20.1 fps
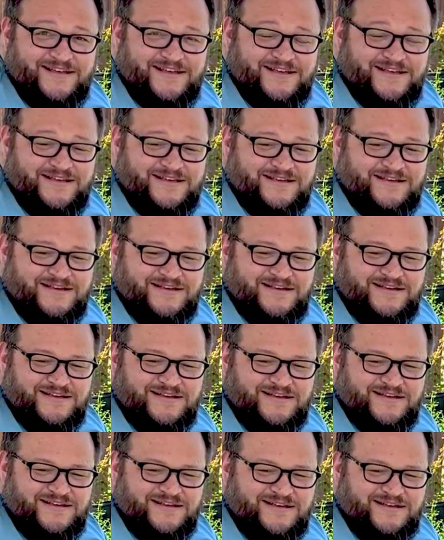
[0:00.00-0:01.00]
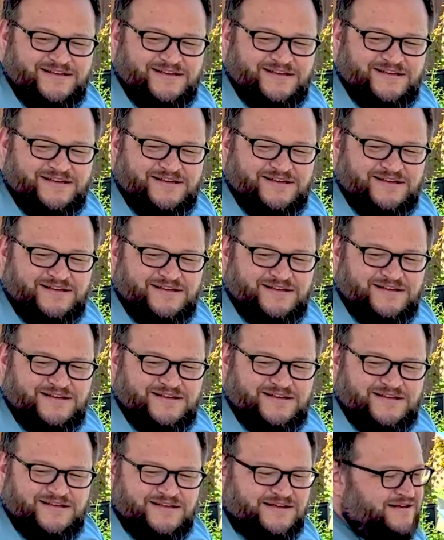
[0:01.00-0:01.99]

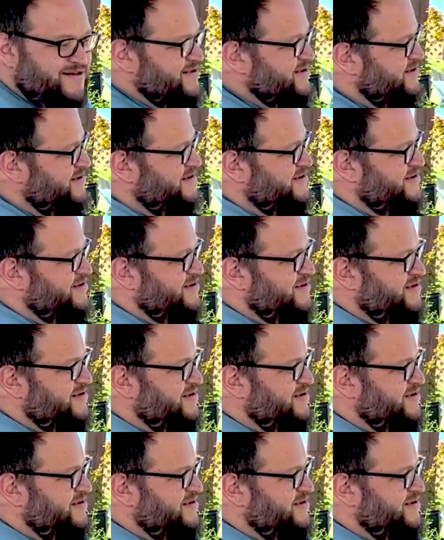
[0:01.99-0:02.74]
(silent)